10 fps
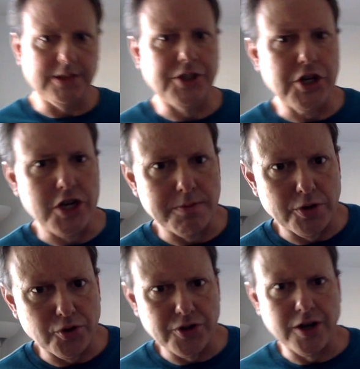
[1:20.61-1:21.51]
Deep
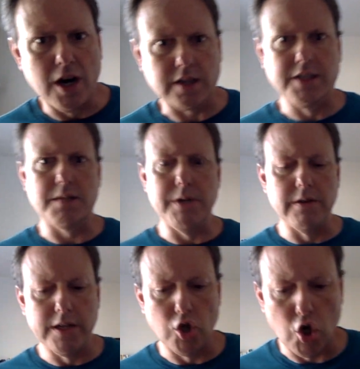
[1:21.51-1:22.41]
into the darkness,
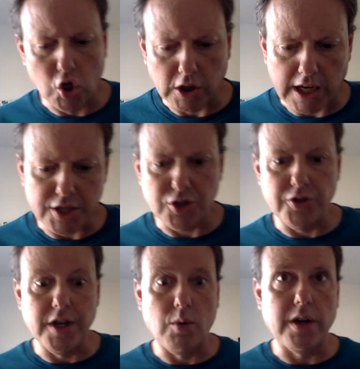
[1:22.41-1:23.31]
peering long, I
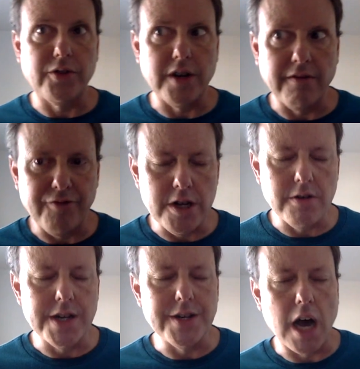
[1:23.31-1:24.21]
stood there wondering,
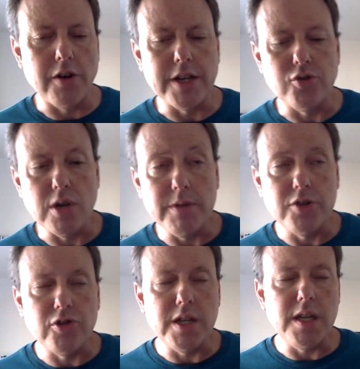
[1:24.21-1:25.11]
fearing, doubting,
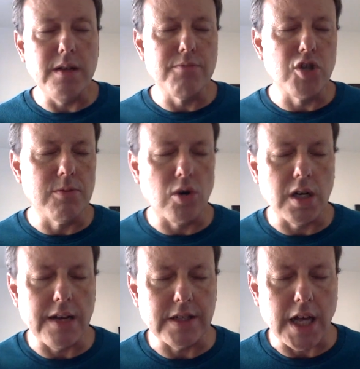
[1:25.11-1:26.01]
dreaming dreams no
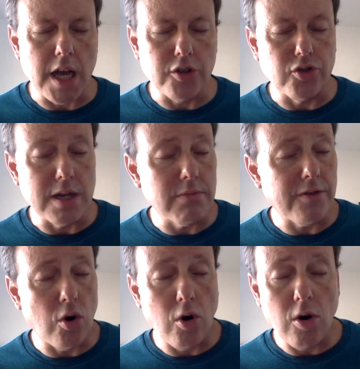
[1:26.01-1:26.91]
mortal ever dared to dream
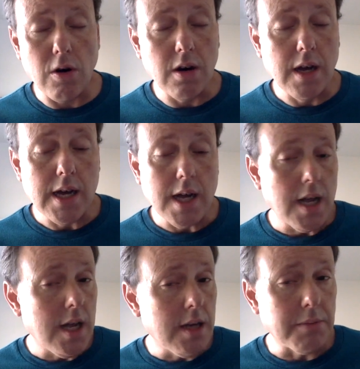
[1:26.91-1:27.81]
before.
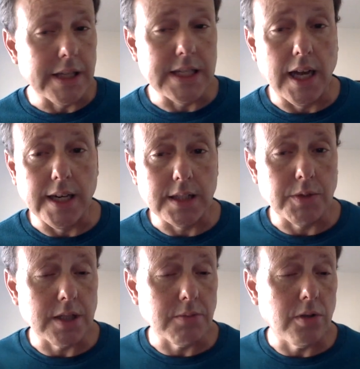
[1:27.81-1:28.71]
But the silence
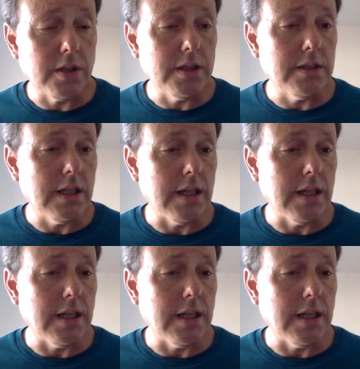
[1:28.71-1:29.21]
was unbroken,